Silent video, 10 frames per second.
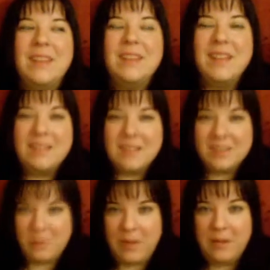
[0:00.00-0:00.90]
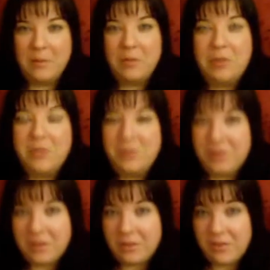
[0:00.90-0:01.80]
later this week I'm going to do
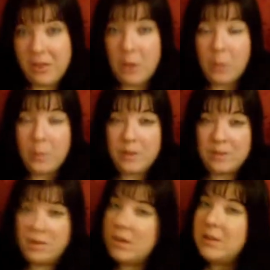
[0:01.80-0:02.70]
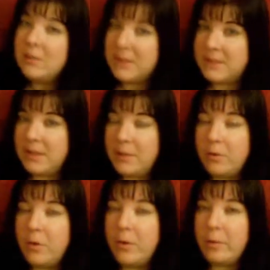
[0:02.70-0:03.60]
another video, because starting Wednesday I'm
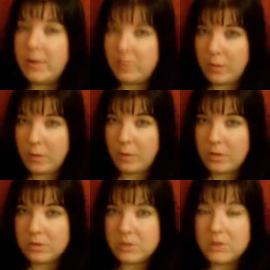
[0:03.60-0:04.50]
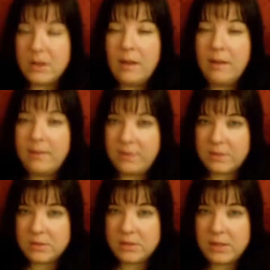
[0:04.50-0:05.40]
going back to Weight Watchers
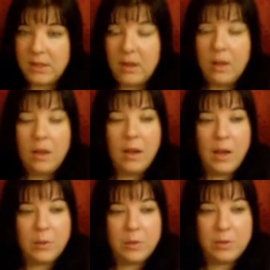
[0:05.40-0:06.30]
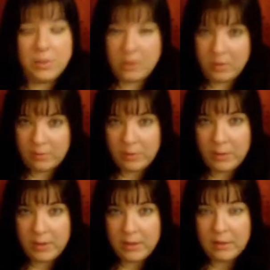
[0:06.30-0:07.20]
officially. I'm going to go every
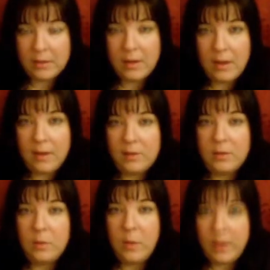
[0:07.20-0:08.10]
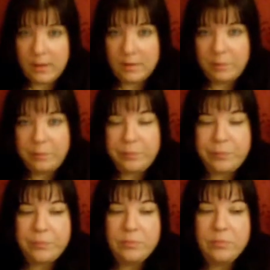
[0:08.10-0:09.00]
week and weigh in,
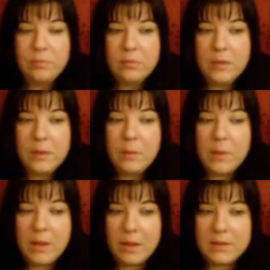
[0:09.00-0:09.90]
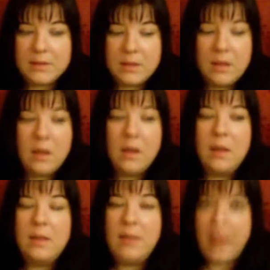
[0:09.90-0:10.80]
because
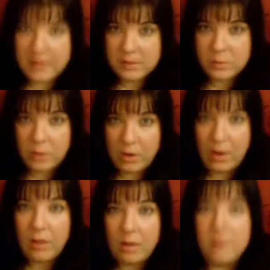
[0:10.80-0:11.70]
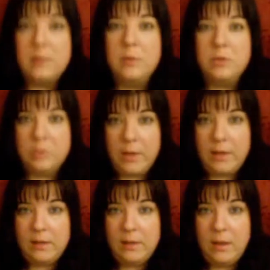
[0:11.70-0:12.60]
that is where I lost the most
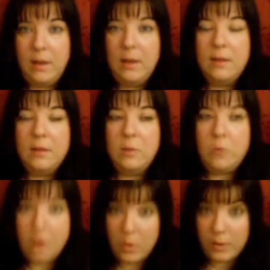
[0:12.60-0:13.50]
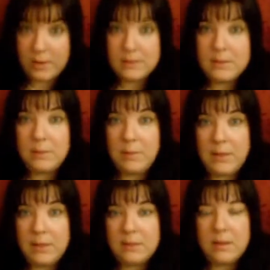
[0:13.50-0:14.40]
weight, going to meetings.